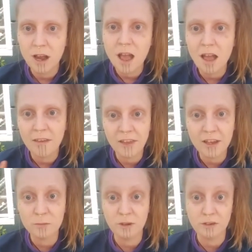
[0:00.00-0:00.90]
And
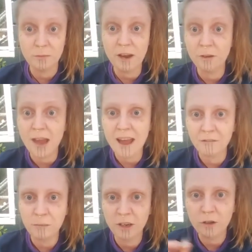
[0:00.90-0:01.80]
that's what it's about. You have
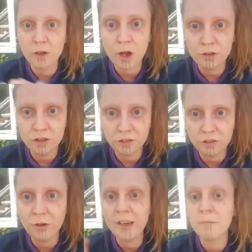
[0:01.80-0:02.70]
to be conscious so
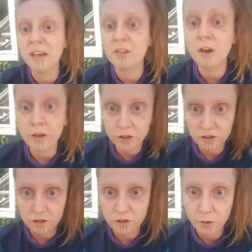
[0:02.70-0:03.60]
you can make
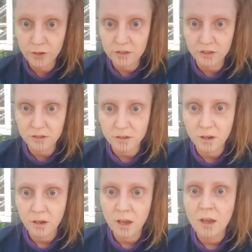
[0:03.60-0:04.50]
conscious choices
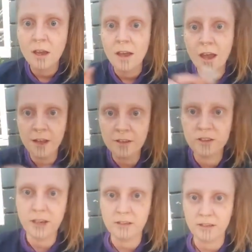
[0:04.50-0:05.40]

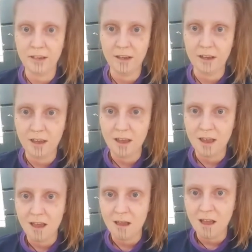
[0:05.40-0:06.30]
energetically.
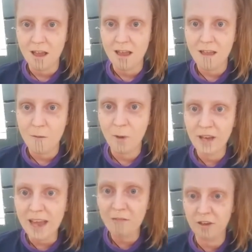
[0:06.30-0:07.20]

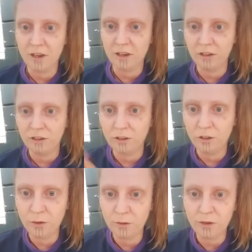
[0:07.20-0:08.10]
Whenever
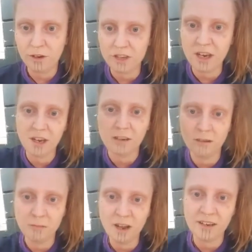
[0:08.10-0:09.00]
you are saying
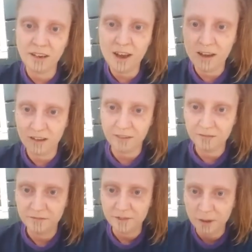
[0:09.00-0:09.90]
the blind eye,
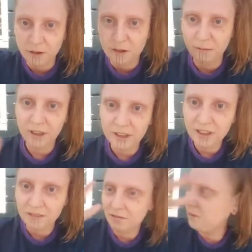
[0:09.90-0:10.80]

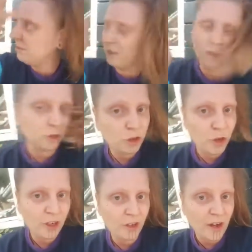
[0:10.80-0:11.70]
when you're
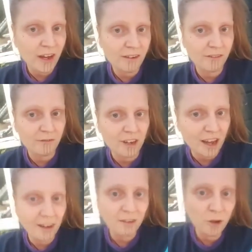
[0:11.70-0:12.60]
turning your hand
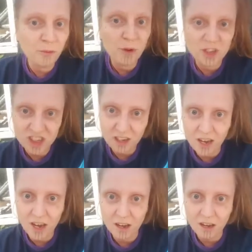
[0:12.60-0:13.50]
and I don't want to see
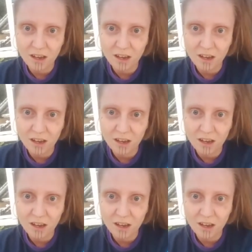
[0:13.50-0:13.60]
it,